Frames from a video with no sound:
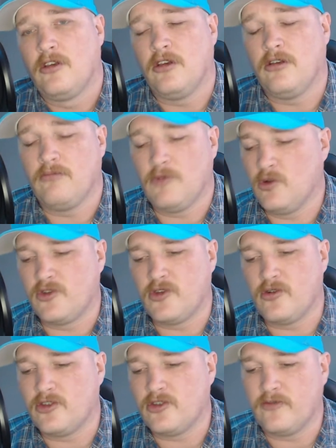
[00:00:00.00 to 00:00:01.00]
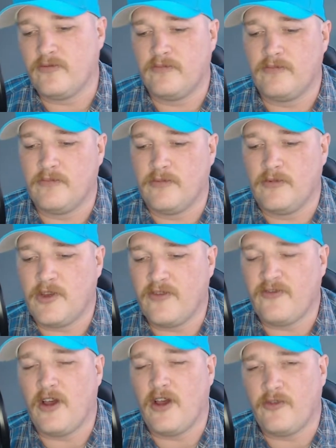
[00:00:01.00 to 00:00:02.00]
all sorts of
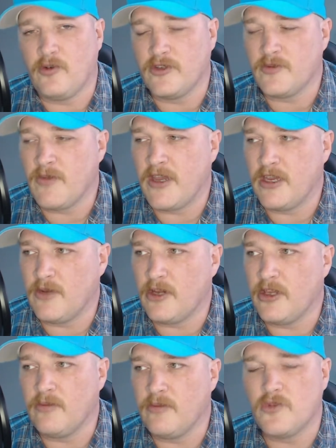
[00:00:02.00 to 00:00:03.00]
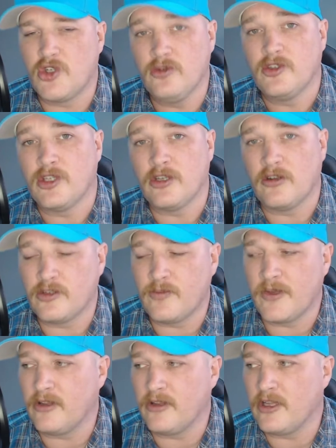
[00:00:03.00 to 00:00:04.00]
kerfuffle was made about him choosing not to
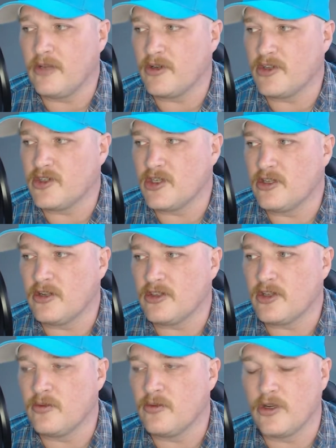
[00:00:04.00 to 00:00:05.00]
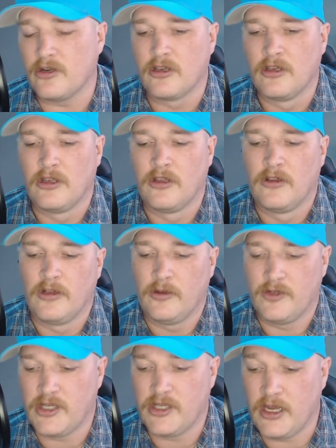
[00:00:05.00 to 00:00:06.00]
bend the knee because he'd done his homework, which
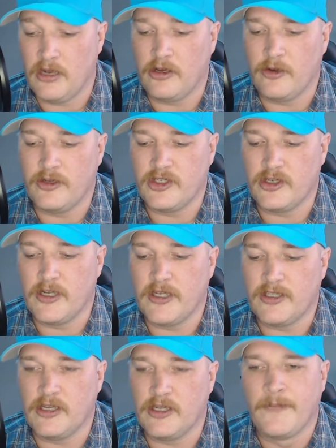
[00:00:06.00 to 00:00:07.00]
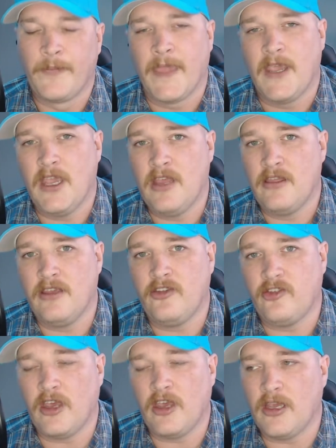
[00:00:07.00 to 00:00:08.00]
again I'll go into later. In this
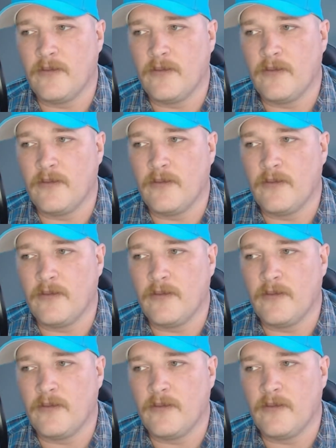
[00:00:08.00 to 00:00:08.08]
game,